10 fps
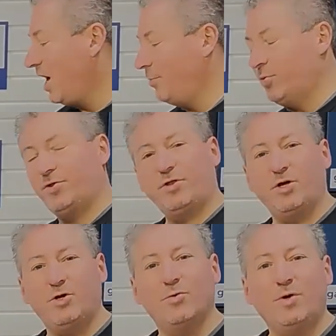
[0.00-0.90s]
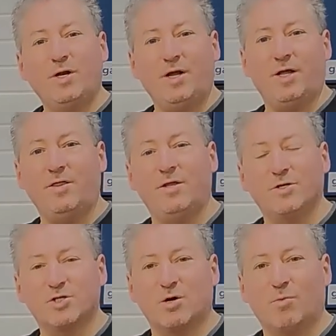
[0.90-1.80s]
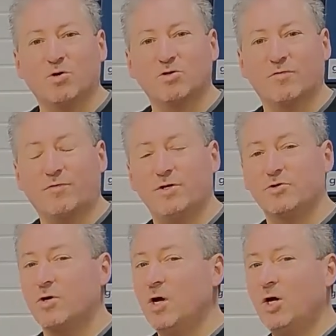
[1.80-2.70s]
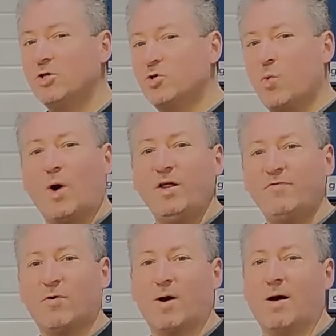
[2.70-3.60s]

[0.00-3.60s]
I put the unit in this commercial freezer 24